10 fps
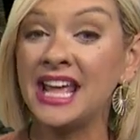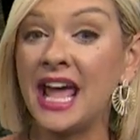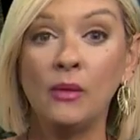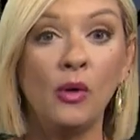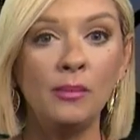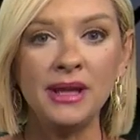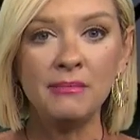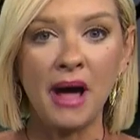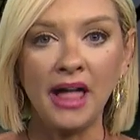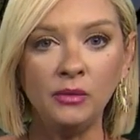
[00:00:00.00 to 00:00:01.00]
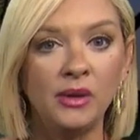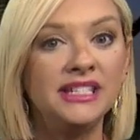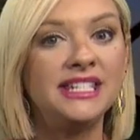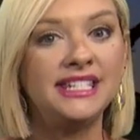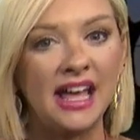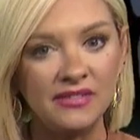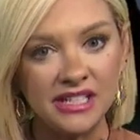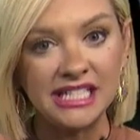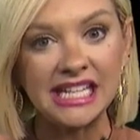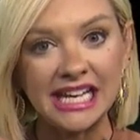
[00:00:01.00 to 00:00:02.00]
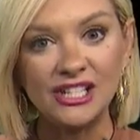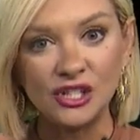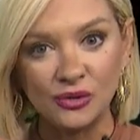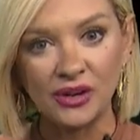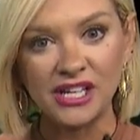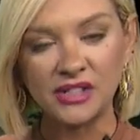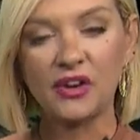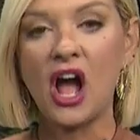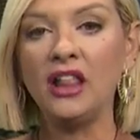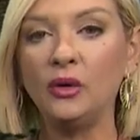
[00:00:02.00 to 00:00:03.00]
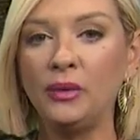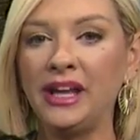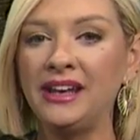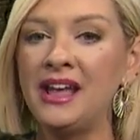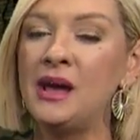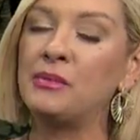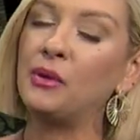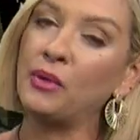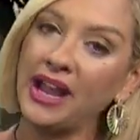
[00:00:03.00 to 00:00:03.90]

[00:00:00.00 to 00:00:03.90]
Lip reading: it will be a mild one, 70 degrees for Halloween, but